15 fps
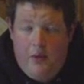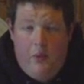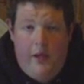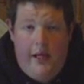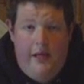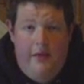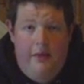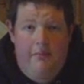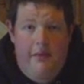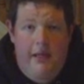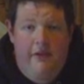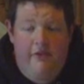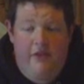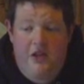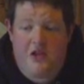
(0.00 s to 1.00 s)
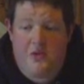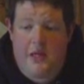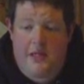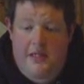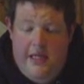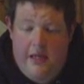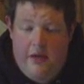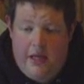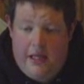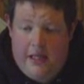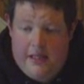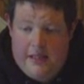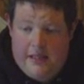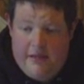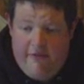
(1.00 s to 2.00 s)
when Mir first went down
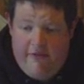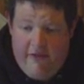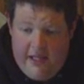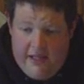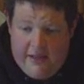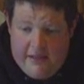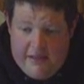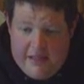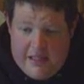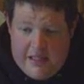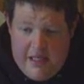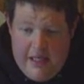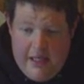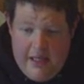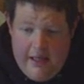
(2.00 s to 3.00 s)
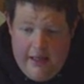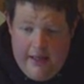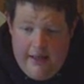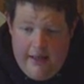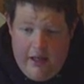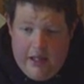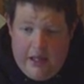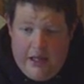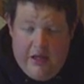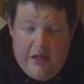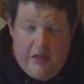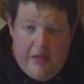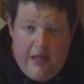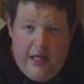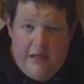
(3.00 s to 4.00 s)
against the fence. I
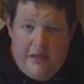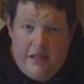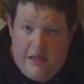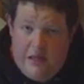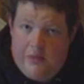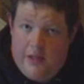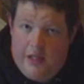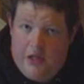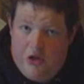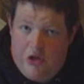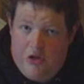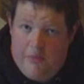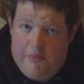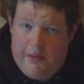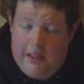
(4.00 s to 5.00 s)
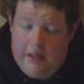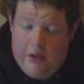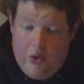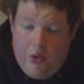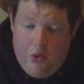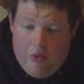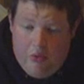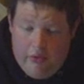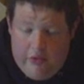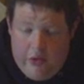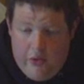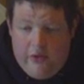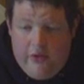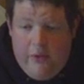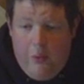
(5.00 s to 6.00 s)
think that is when it should have been called. Of
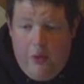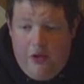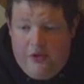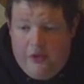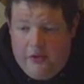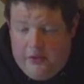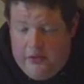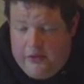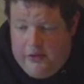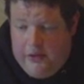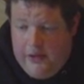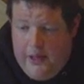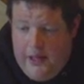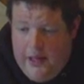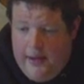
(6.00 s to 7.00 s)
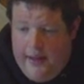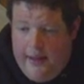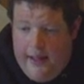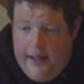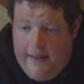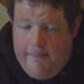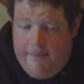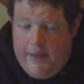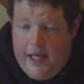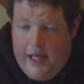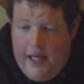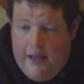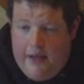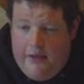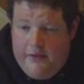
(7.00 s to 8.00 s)
course it wasn't,
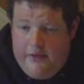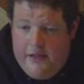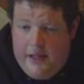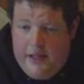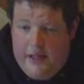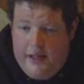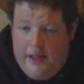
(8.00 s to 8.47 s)
and